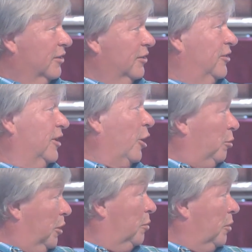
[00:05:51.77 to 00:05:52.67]
see, our
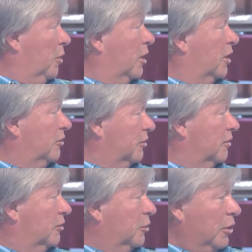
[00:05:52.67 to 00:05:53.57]
people want us
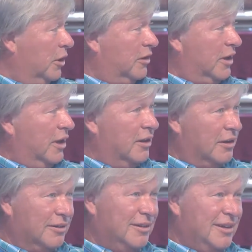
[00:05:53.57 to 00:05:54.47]
to work together.
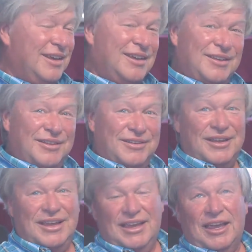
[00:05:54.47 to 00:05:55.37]

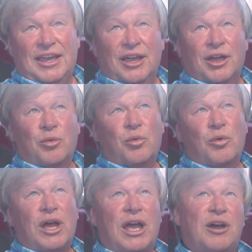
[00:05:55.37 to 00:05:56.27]
And
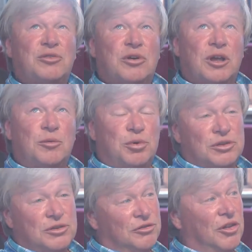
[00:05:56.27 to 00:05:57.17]
after I had
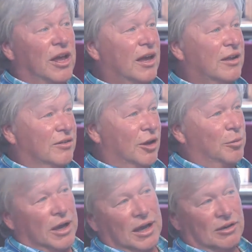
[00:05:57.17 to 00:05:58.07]
put the flags up,
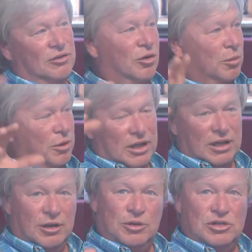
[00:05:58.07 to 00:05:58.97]
I had trouble
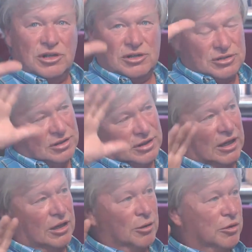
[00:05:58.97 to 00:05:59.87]
getting them adjusted and
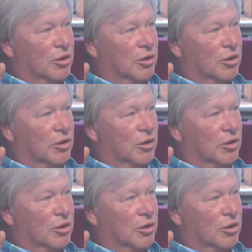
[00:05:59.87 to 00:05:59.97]
getting them to